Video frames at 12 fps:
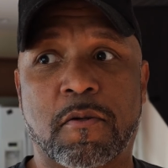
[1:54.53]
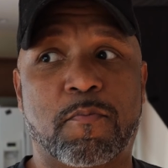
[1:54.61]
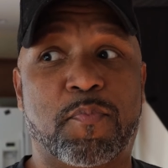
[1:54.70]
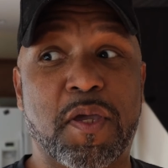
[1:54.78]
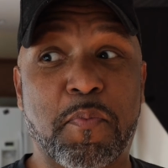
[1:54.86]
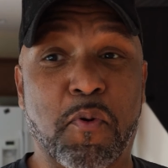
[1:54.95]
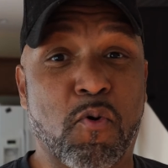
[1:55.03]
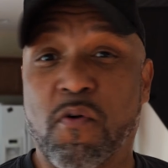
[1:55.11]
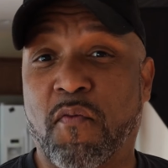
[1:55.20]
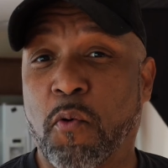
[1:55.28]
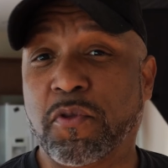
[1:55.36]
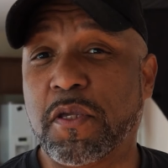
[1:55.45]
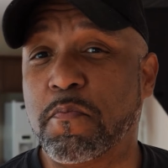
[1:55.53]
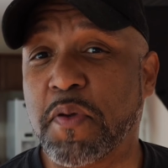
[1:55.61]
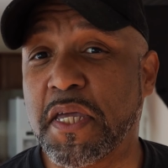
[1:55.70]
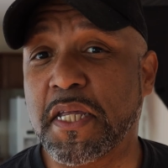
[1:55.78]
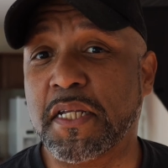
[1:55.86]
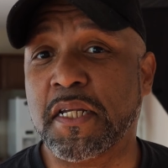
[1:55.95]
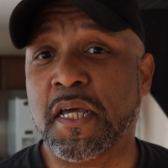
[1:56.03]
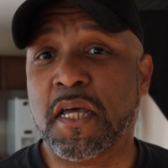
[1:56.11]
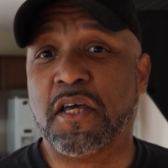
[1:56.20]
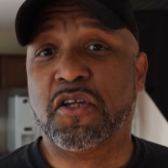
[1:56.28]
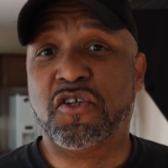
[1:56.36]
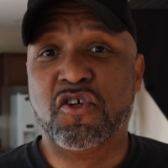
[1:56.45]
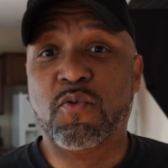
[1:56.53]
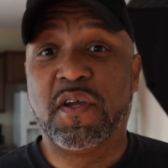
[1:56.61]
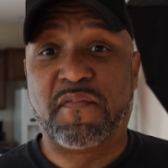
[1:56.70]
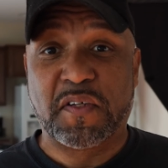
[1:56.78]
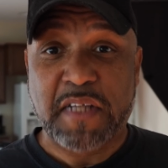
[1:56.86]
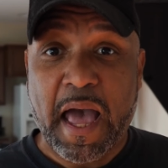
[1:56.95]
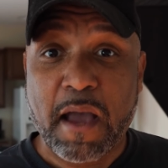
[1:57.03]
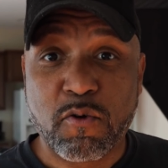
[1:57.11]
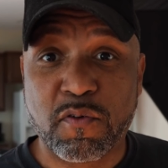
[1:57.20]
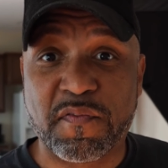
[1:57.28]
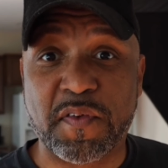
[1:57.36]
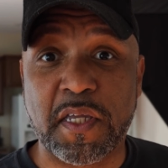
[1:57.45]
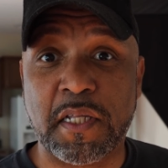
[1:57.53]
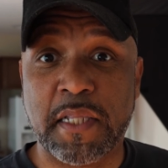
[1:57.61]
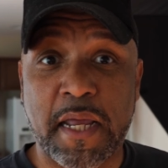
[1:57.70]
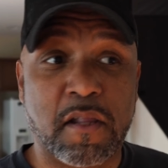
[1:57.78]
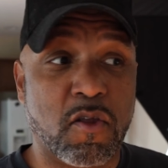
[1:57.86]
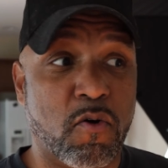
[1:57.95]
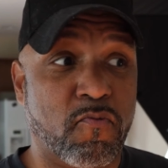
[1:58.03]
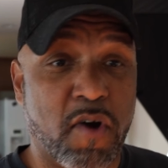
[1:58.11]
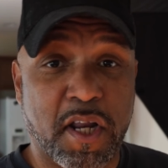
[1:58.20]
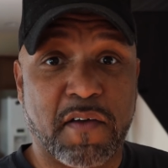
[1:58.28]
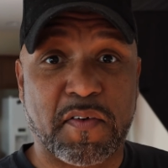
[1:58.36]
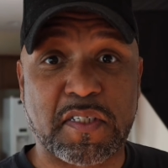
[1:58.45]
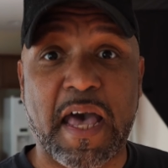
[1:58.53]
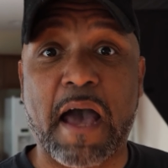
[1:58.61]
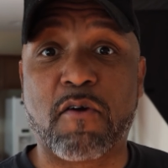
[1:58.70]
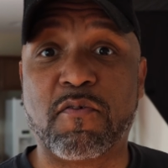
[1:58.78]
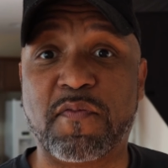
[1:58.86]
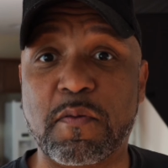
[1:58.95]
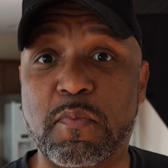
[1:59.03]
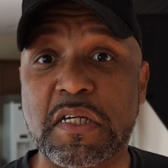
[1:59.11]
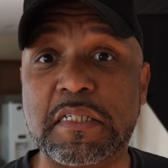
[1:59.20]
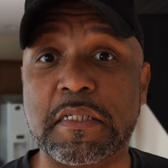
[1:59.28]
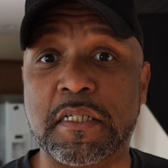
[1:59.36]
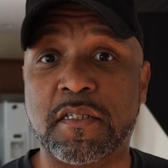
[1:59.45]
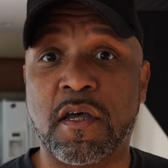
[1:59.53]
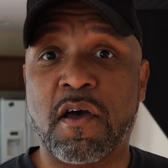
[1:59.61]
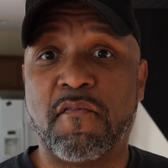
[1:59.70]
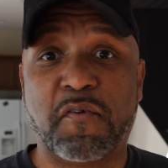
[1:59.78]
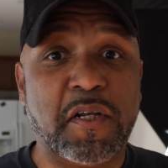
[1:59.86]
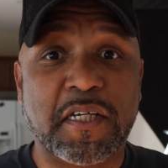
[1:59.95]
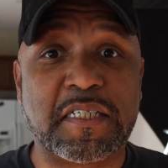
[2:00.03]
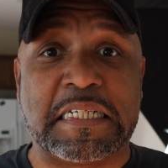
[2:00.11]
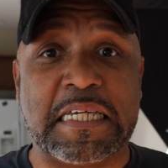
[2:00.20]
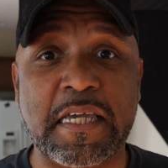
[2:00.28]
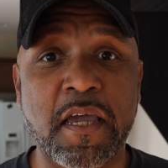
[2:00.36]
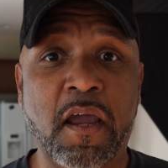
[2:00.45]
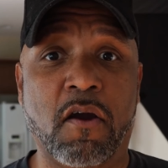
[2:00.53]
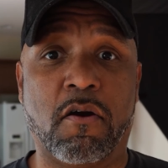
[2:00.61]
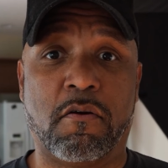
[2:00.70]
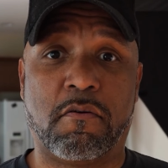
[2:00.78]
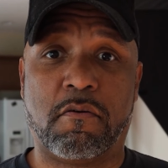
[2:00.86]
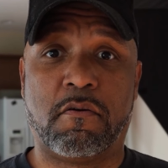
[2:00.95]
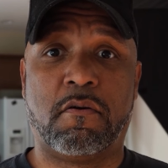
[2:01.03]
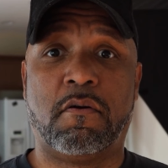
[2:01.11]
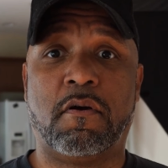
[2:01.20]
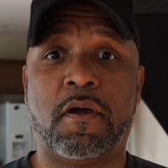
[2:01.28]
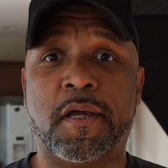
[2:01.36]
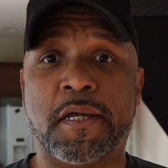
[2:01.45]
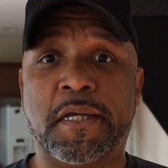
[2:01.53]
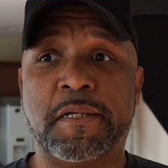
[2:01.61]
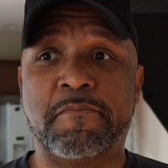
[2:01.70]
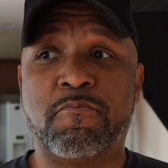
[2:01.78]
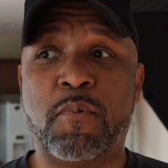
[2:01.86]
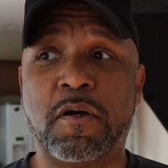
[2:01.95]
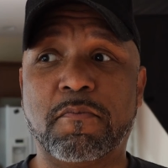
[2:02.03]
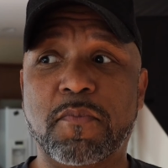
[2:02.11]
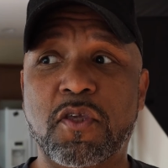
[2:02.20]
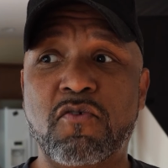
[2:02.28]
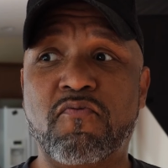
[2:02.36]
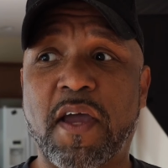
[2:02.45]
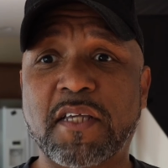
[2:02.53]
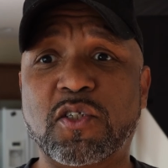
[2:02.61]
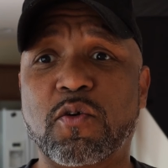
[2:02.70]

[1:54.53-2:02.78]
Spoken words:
People who have only been doing photography, let alone running a photography business, for less than a year. Well, you raise